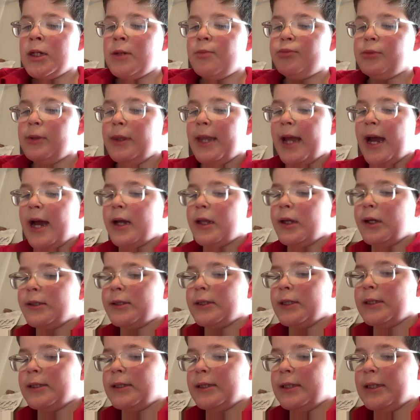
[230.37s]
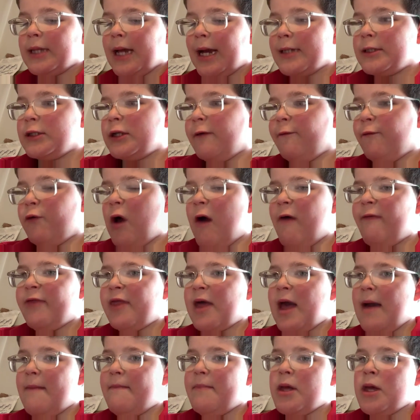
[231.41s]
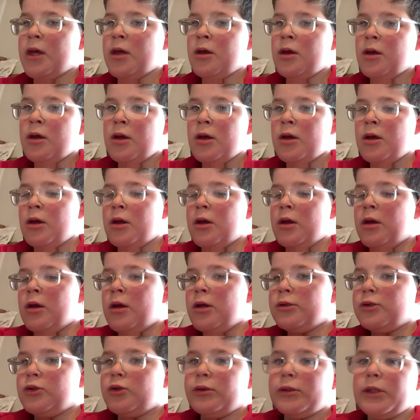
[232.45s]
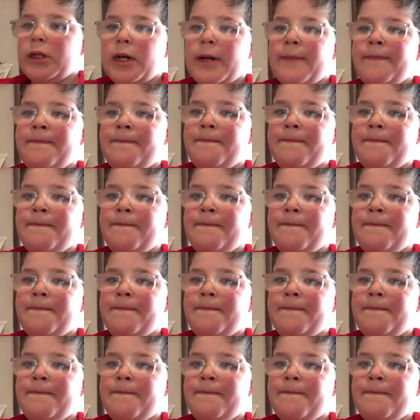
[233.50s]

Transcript: necklaces, and that stuff with them. So yeah.